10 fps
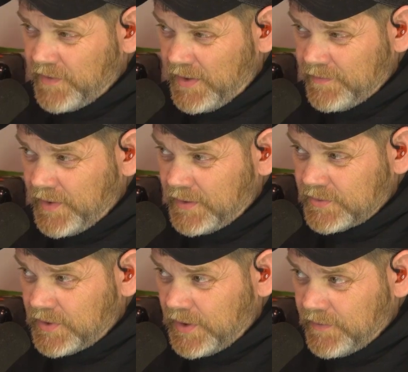at
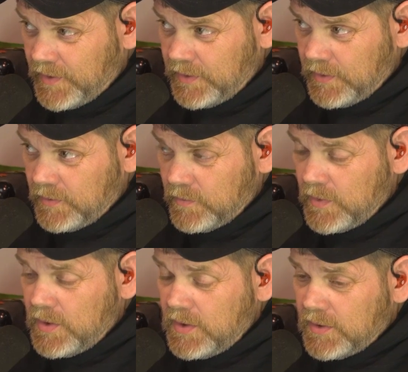$5,000, I think.
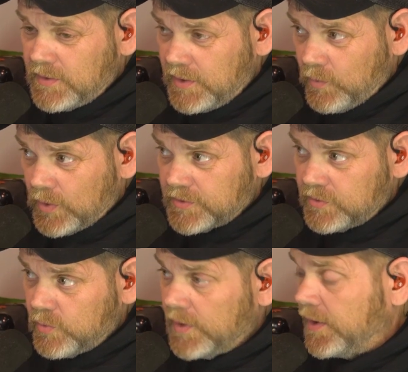Then it works
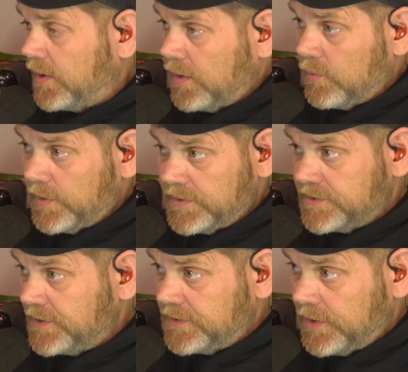its way down all the way to
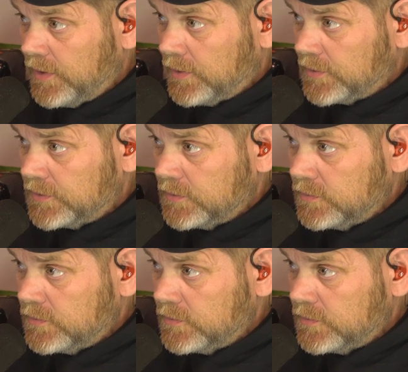$60.